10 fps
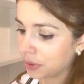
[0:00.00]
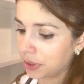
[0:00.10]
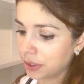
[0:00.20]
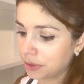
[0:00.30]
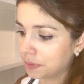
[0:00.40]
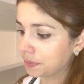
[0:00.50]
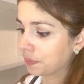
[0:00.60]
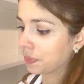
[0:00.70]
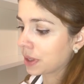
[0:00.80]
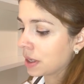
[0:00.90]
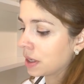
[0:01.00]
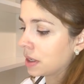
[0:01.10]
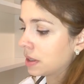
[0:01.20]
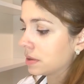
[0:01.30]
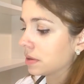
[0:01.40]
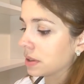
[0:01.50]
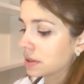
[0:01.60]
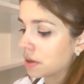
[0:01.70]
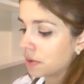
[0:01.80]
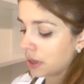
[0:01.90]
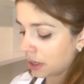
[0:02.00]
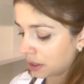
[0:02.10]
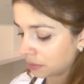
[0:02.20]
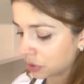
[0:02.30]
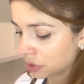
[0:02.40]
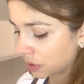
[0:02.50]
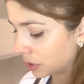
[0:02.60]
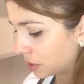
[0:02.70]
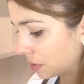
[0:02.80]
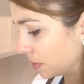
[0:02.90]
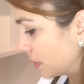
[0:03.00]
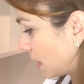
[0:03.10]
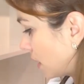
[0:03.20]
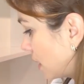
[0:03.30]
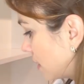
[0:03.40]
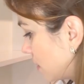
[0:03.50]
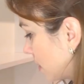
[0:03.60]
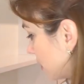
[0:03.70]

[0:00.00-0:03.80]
Great. So let's go ahead. I'm just going to set this on the